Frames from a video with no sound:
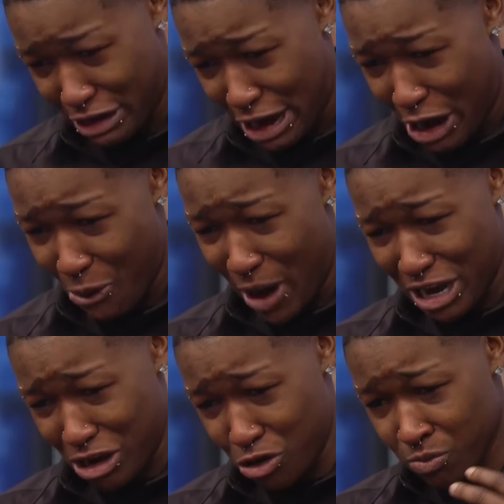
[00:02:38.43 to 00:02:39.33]
it out? Why
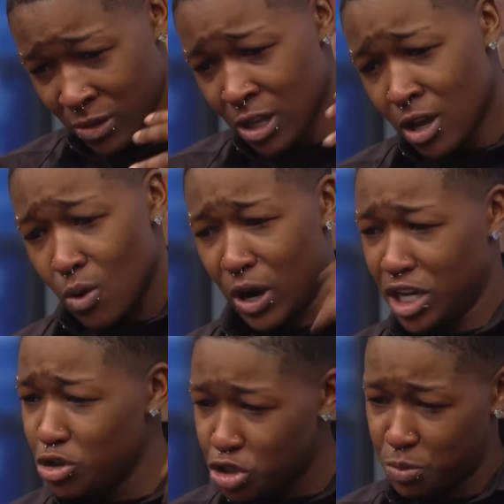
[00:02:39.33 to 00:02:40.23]
didn't you, why
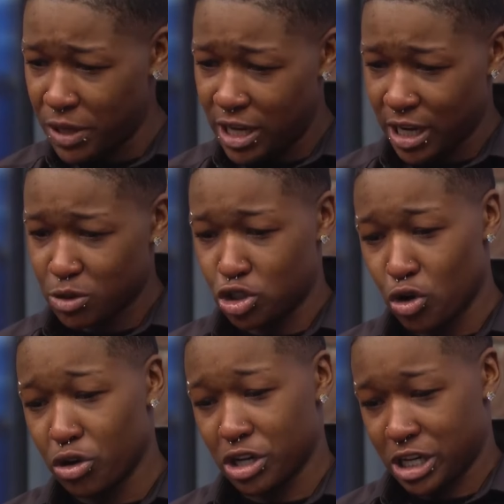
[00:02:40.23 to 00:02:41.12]
didn't you speak up
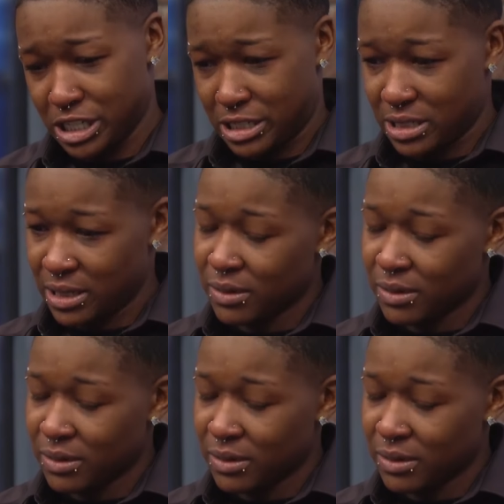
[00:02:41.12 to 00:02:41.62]
sooner? Because